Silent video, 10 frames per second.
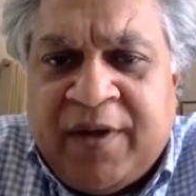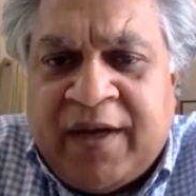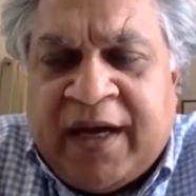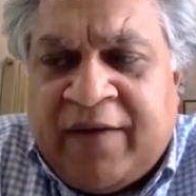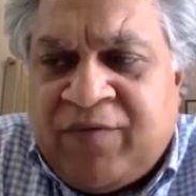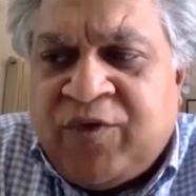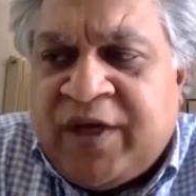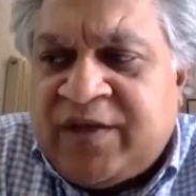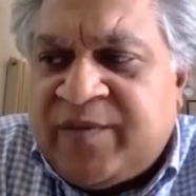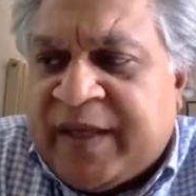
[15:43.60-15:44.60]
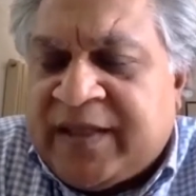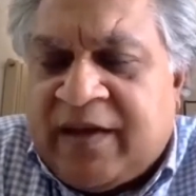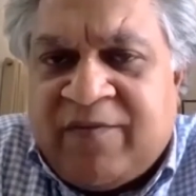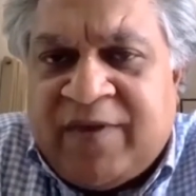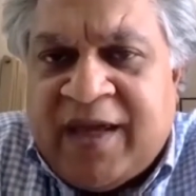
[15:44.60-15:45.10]
I have two kids
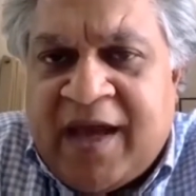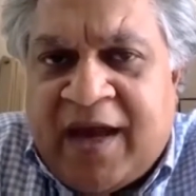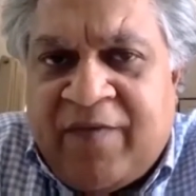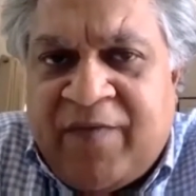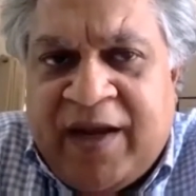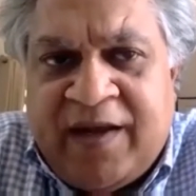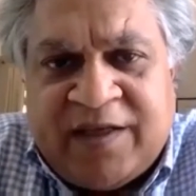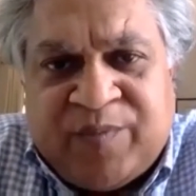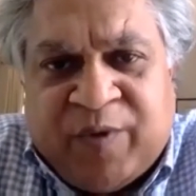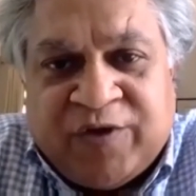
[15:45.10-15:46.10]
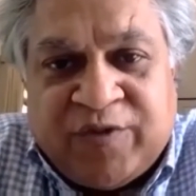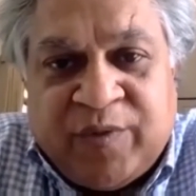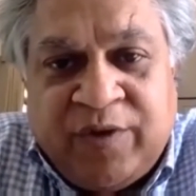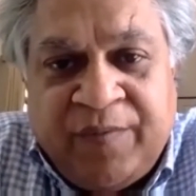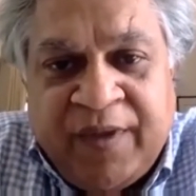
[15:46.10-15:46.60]
myself. They are very
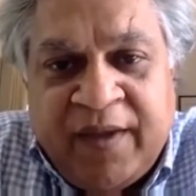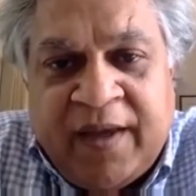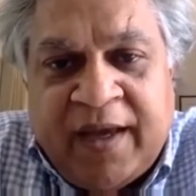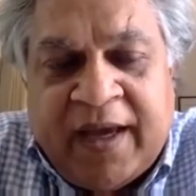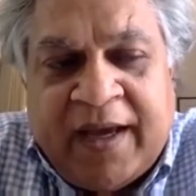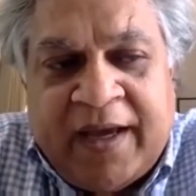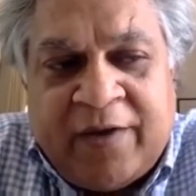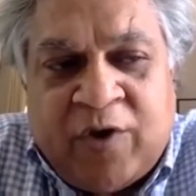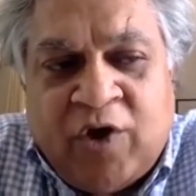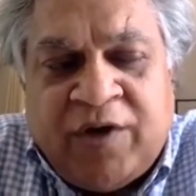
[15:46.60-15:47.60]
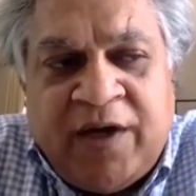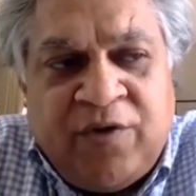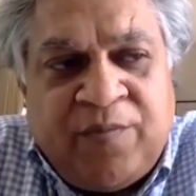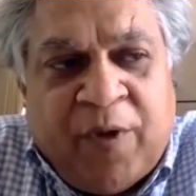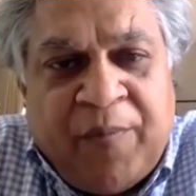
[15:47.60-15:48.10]
responsible. Contrary
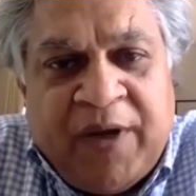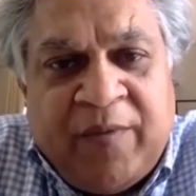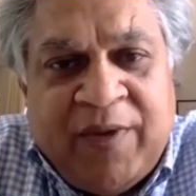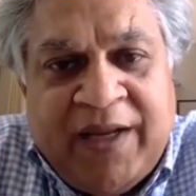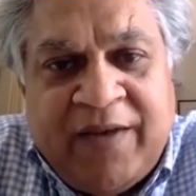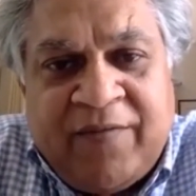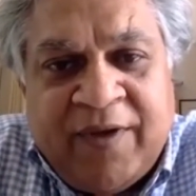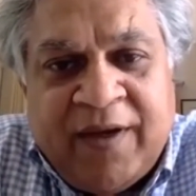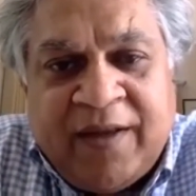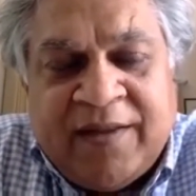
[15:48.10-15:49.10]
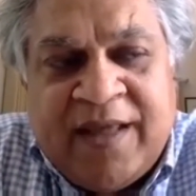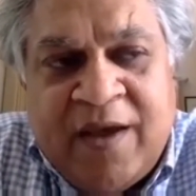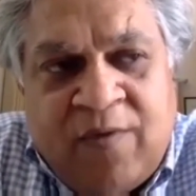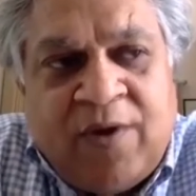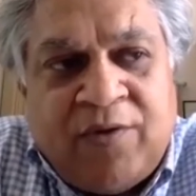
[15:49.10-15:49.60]
to popular belief, they
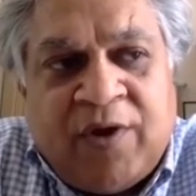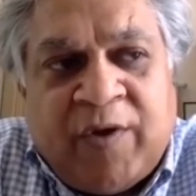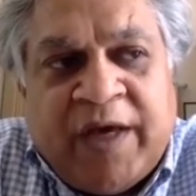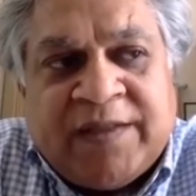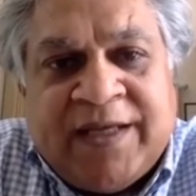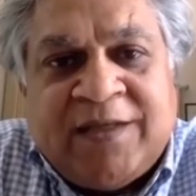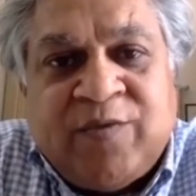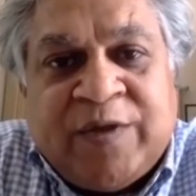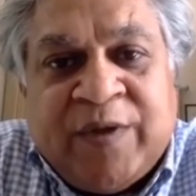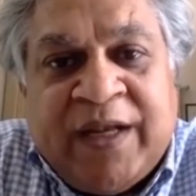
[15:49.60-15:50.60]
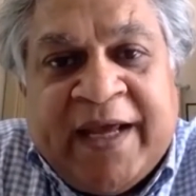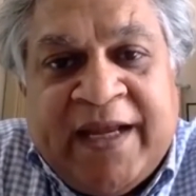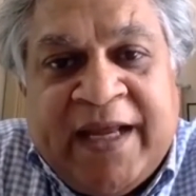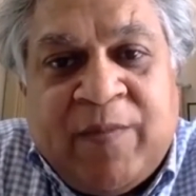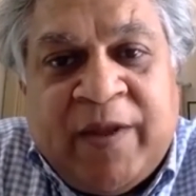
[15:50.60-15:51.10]
want to acquire skills which will
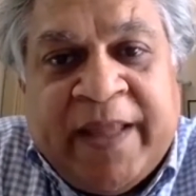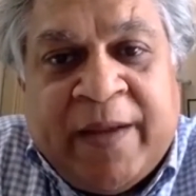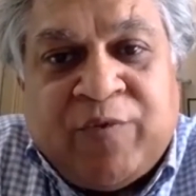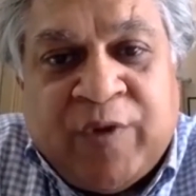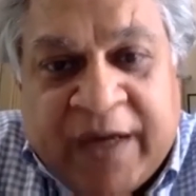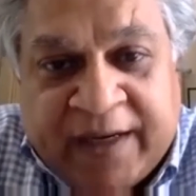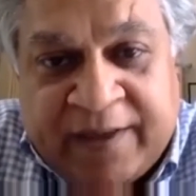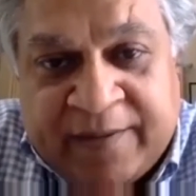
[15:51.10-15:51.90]
enable them to earn.